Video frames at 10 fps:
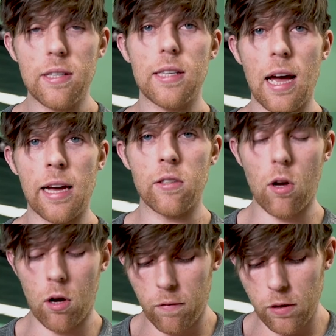signs
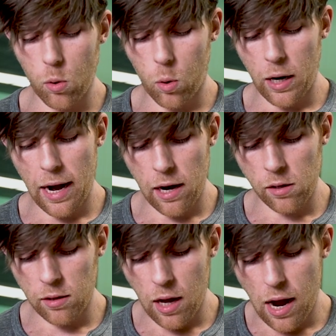of your
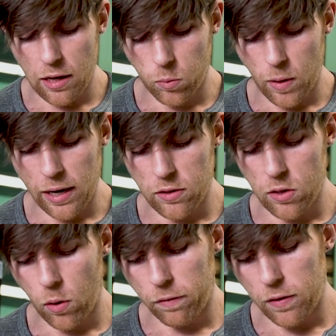hair loss, right? So if